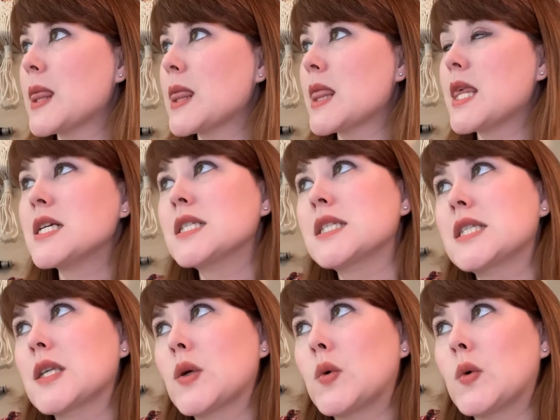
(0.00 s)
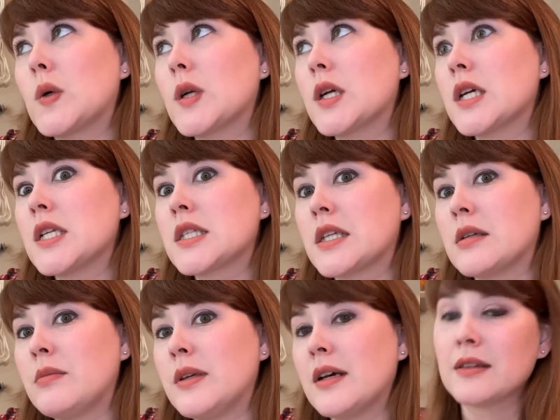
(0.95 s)
This quarter is going
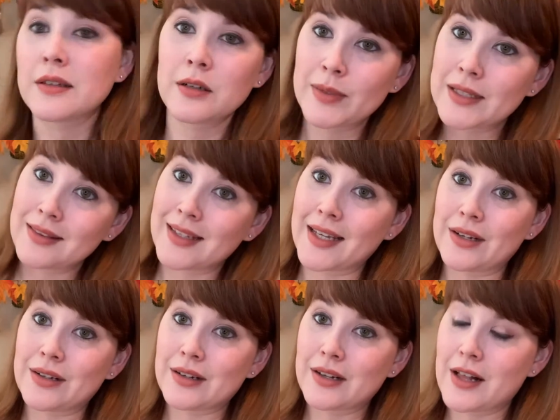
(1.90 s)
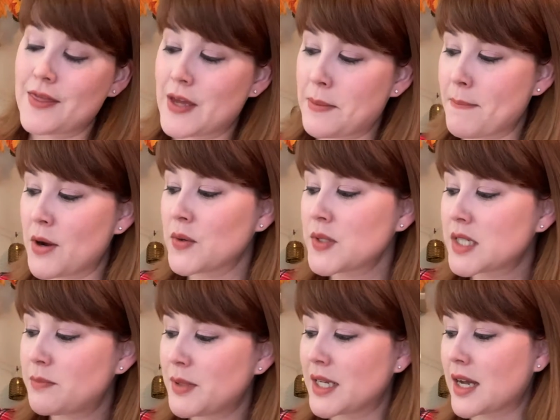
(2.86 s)
to be a little bit lighter than
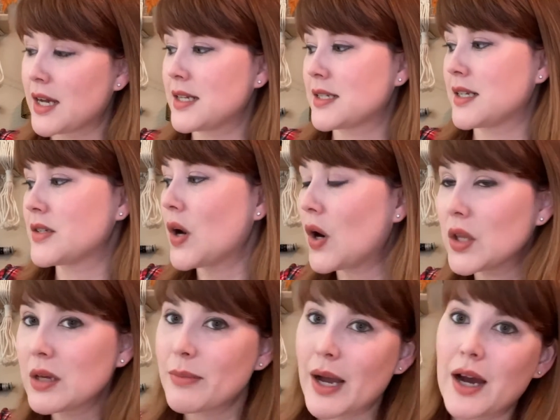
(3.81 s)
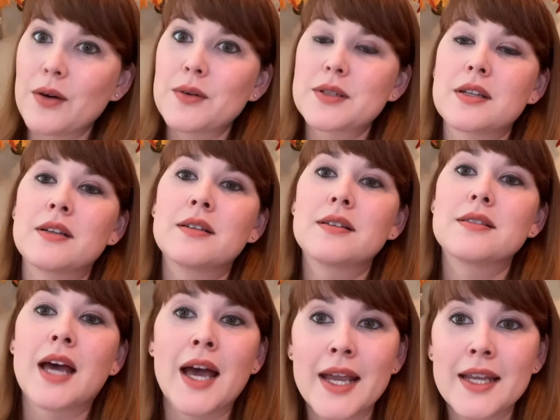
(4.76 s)
most because it's all about
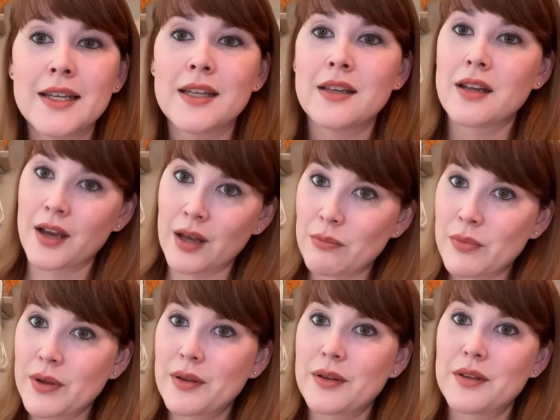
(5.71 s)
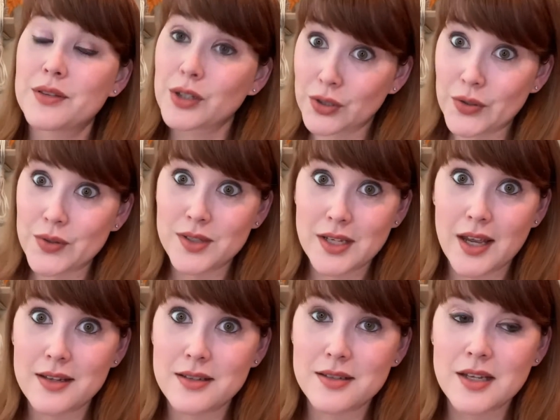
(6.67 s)
tightening up the loose
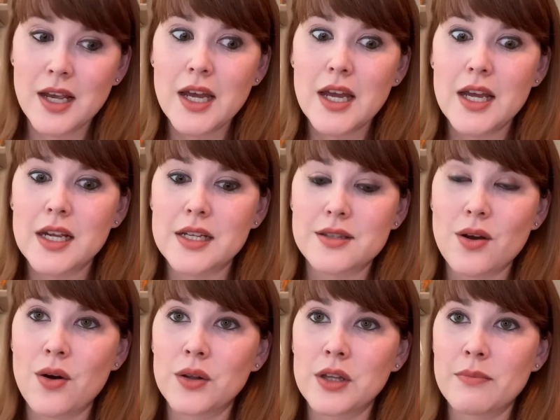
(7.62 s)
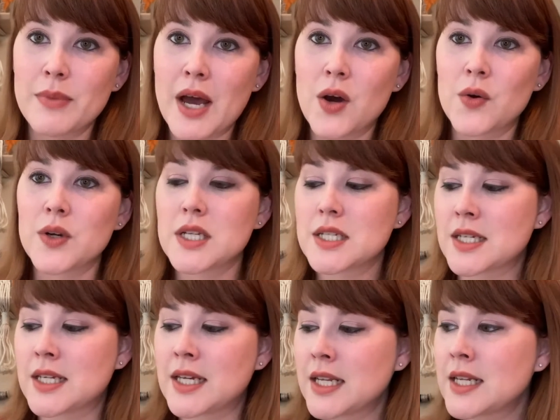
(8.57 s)
ends. It's all about
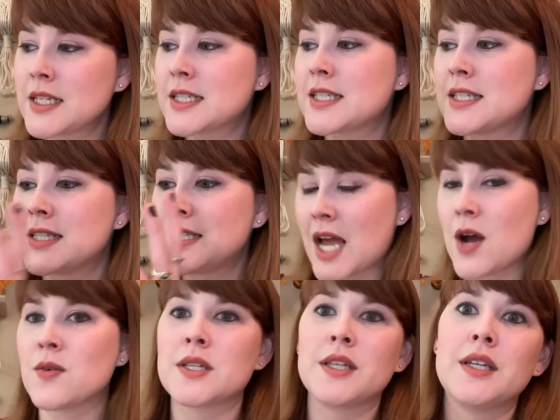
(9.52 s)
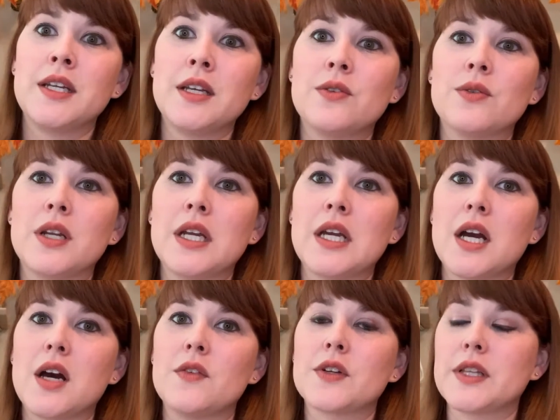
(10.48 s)
getting down to the nitty-gritty
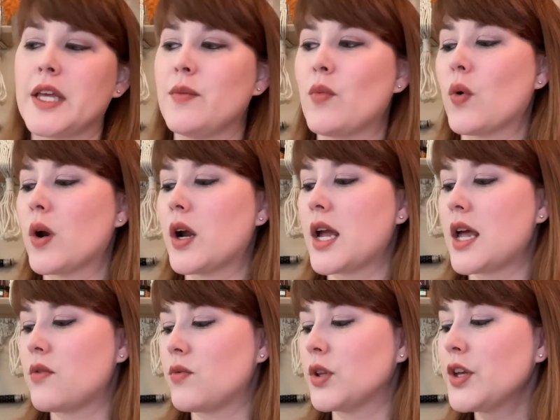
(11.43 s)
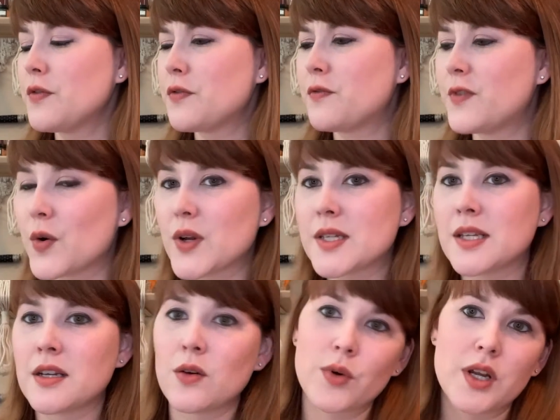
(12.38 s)
of Claymore and really
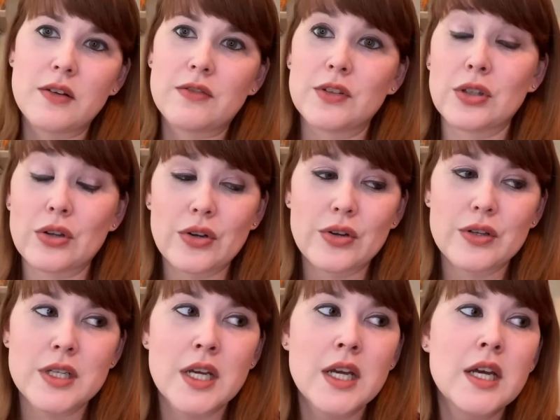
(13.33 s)
focusing on what I've learned